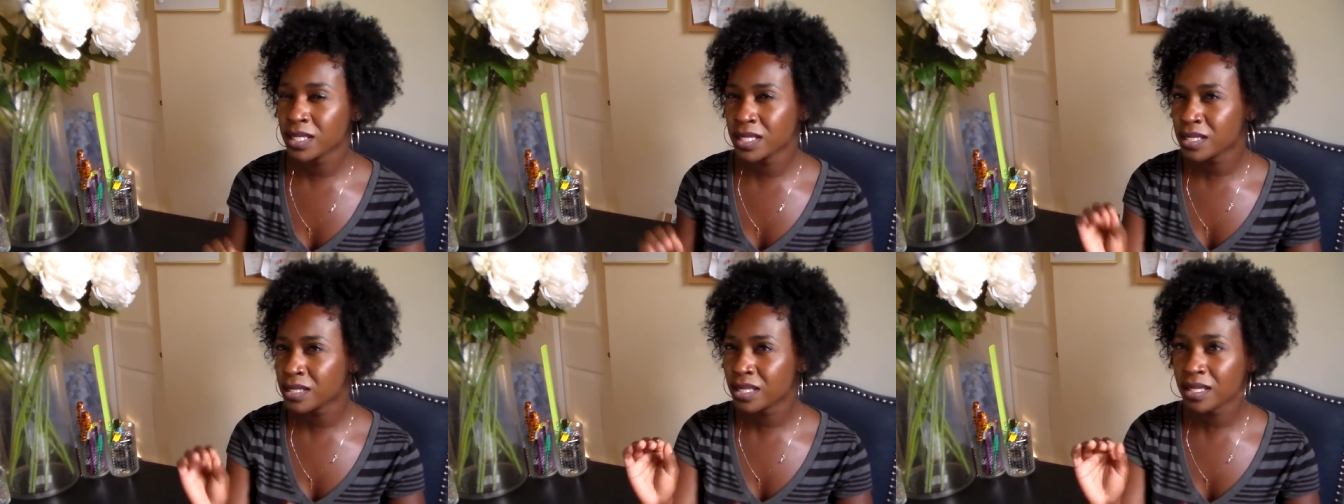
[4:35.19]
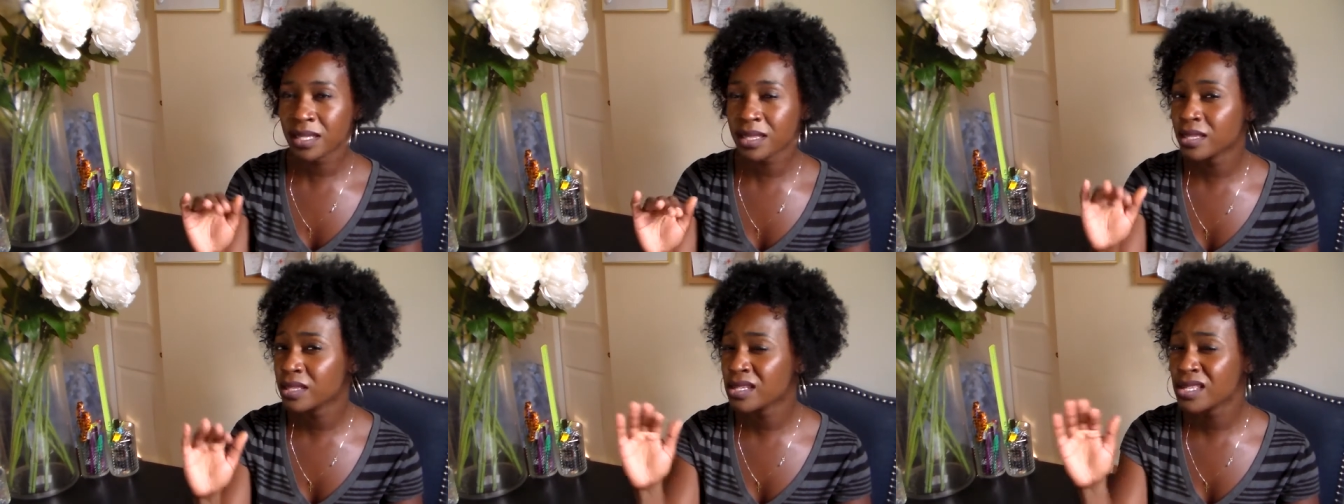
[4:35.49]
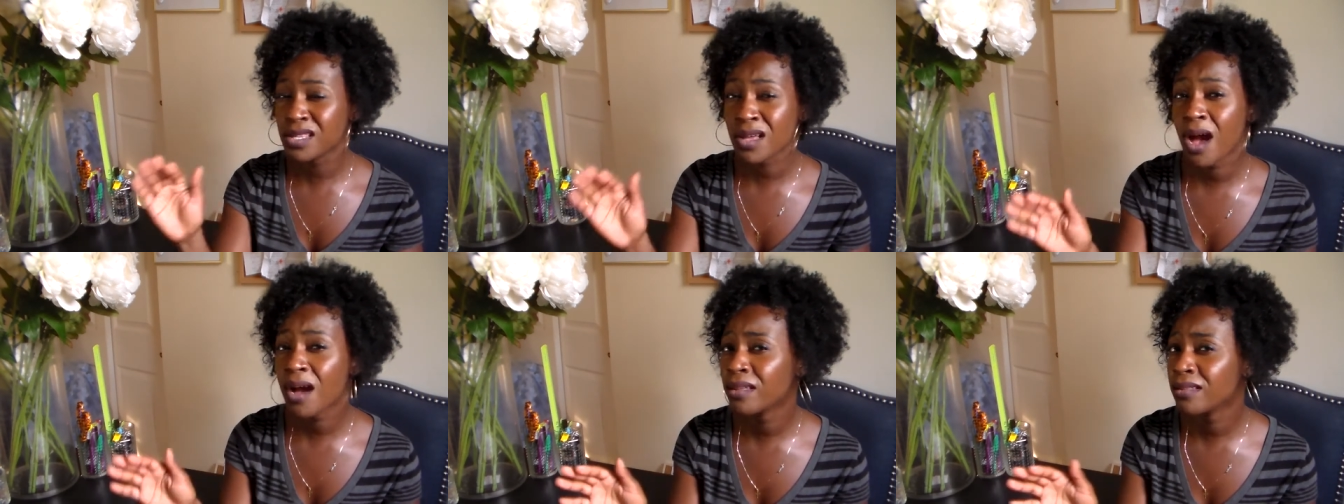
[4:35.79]
This is the,
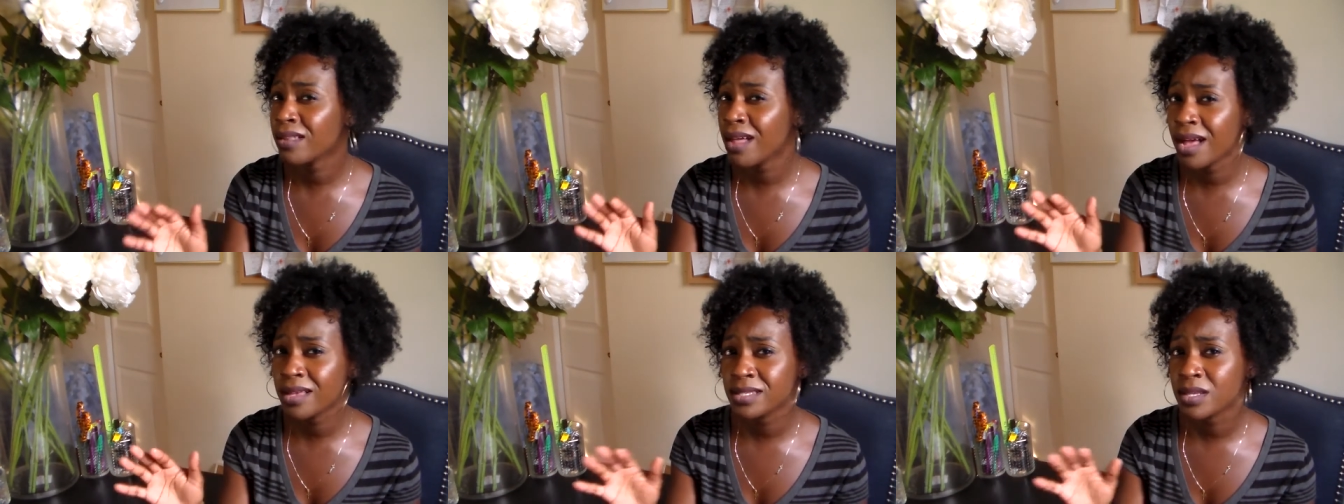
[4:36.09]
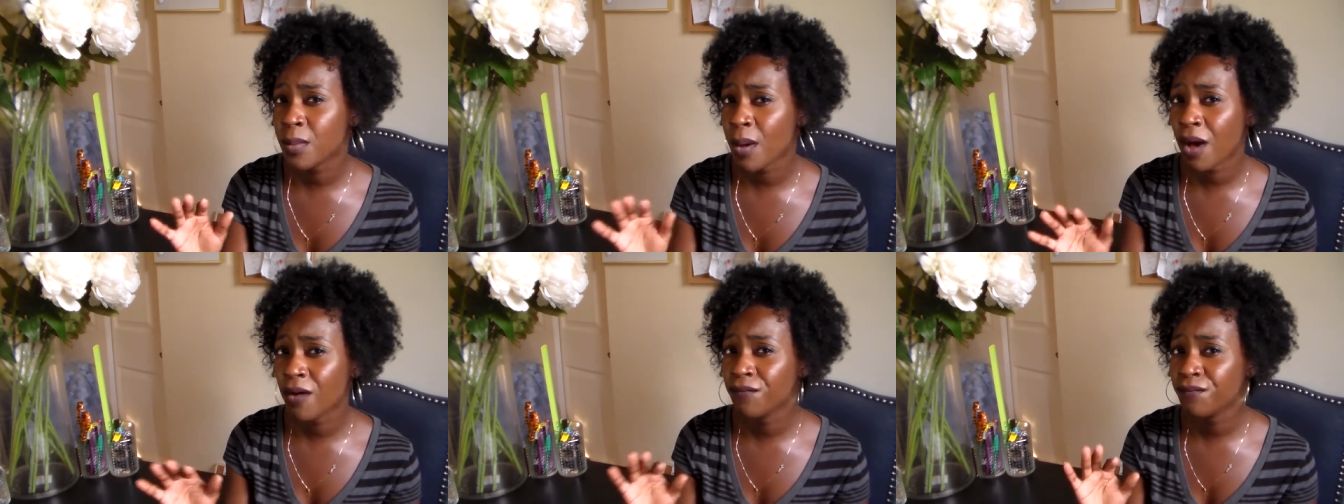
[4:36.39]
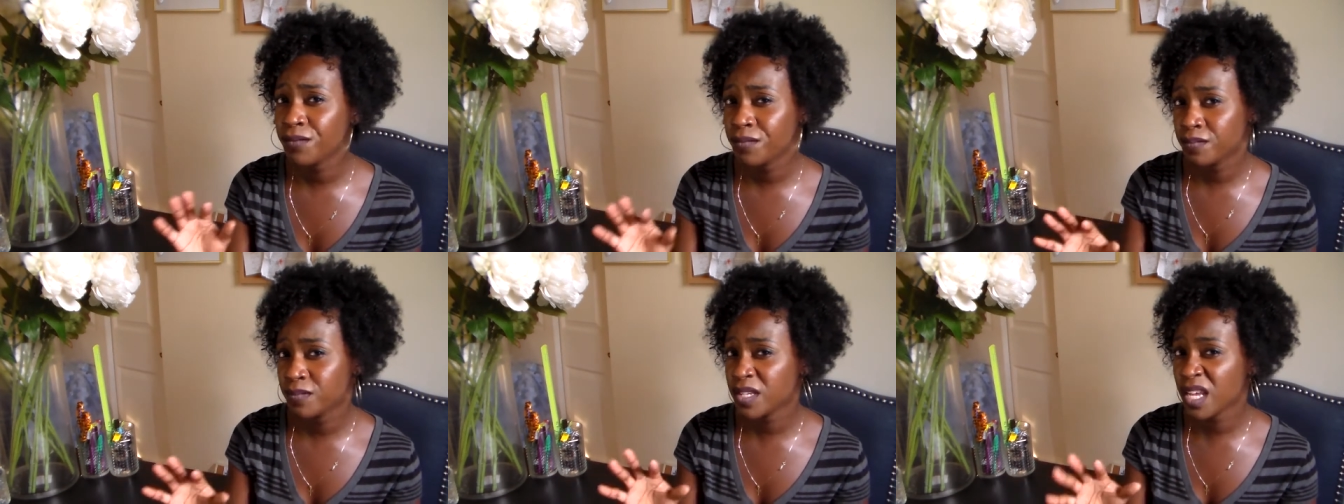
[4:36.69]
the talk lasts
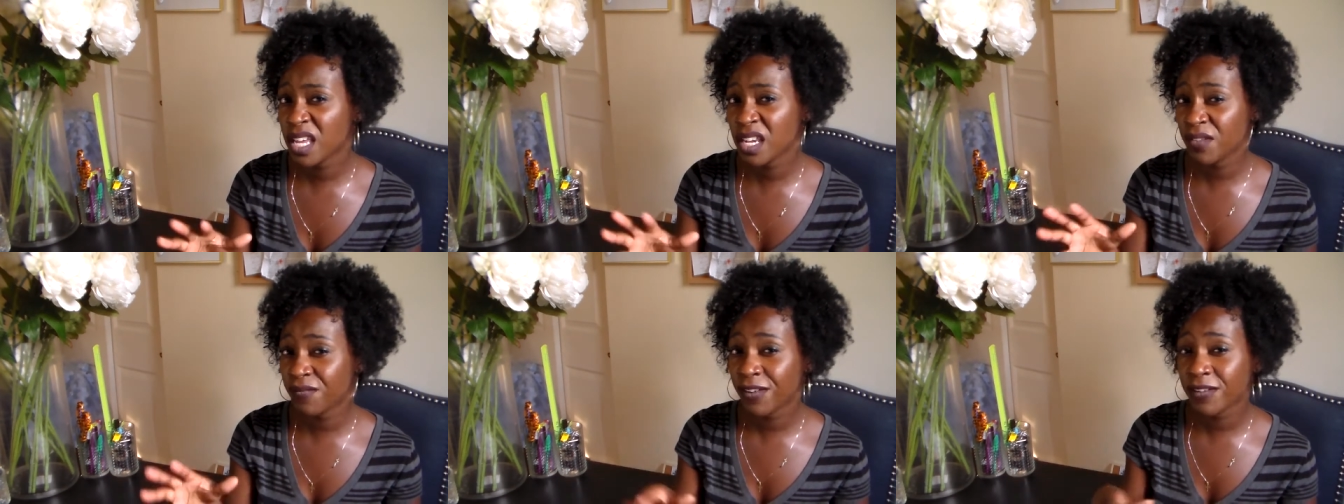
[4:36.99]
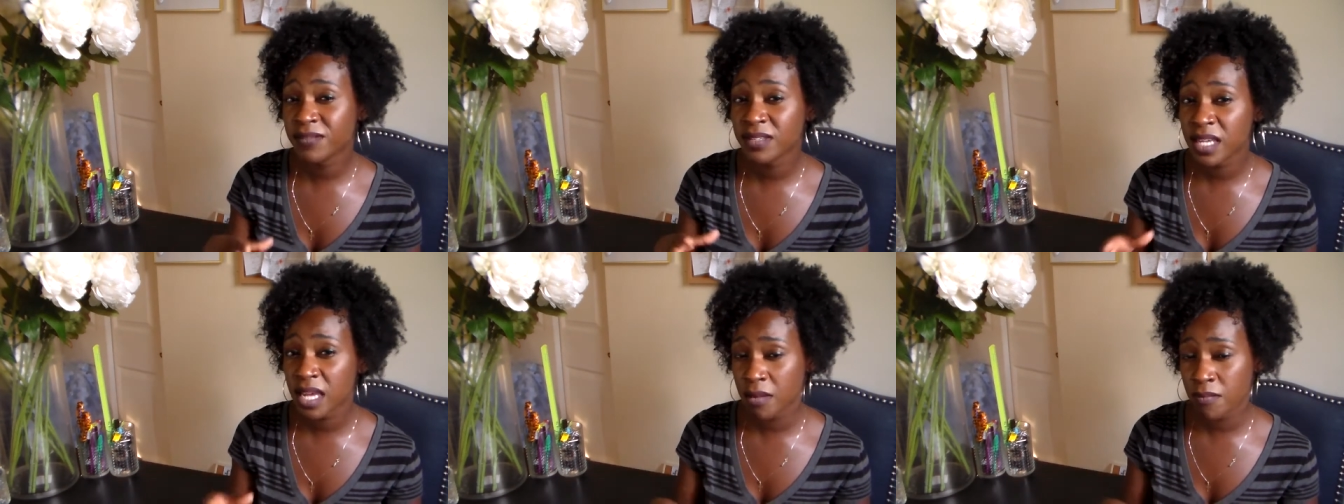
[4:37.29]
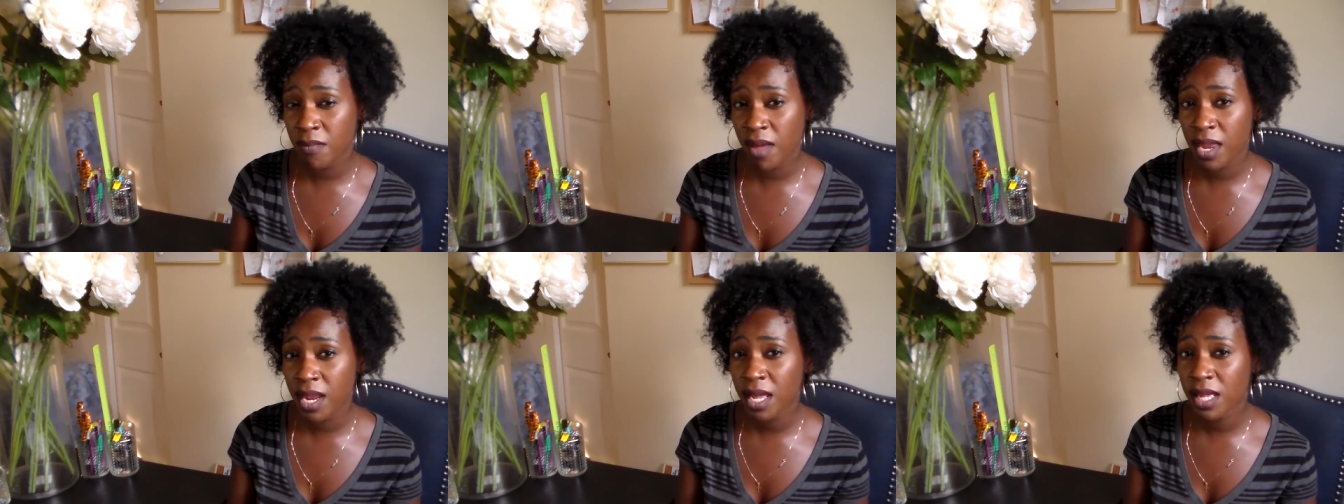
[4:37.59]
about 10 to
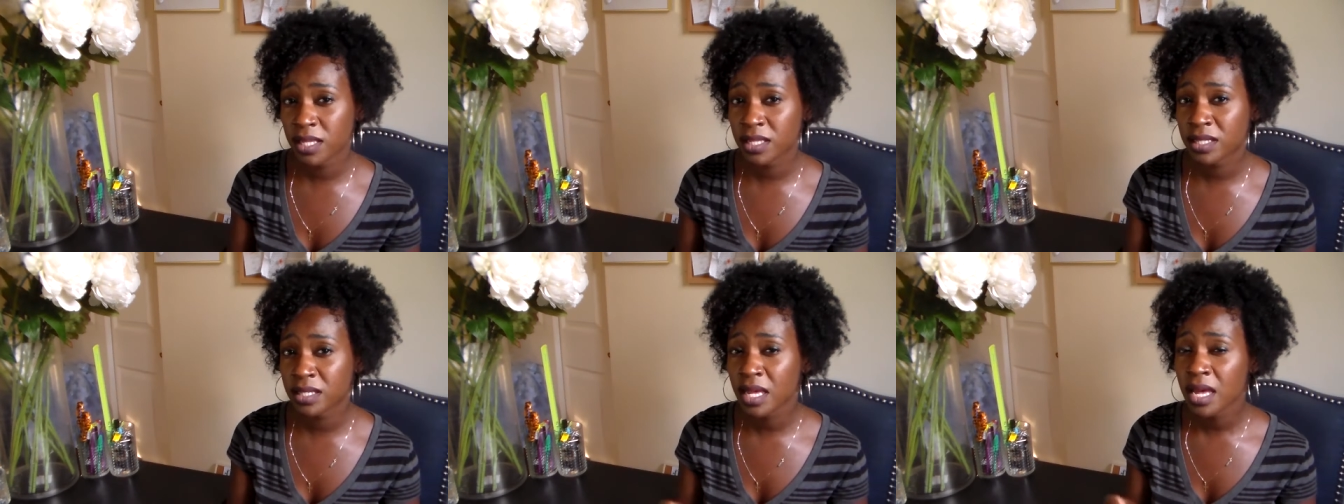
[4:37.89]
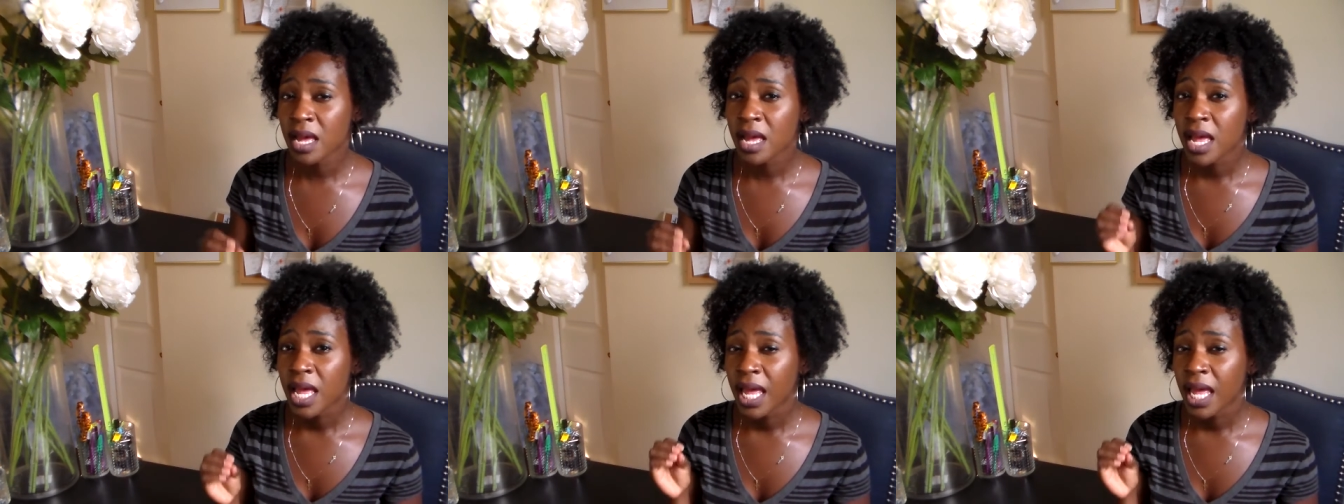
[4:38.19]
15 minutes.